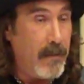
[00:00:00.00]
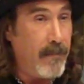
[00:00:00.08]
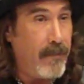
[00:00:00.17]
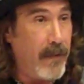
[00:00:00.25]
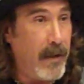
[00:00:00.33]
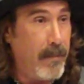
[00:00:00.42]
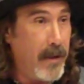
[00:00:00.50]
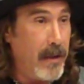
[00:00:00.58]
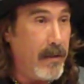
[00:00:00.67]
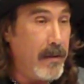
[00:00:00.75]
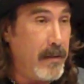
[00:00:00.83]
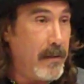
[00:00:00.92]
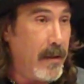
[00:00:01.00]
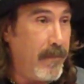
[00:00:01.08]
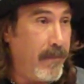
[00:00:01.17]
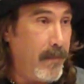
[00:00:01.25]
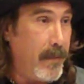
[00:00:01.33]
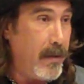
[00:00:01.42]
For anybody who's not
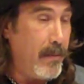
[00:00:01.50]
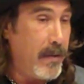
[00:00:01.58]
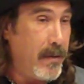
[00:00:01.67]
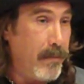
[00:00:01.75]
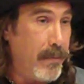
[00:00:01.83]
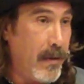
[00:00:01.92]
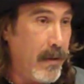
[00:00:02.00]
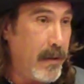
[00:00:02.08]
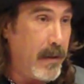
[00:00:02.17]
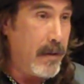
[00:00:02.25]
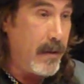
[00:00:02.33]
familiar with the book,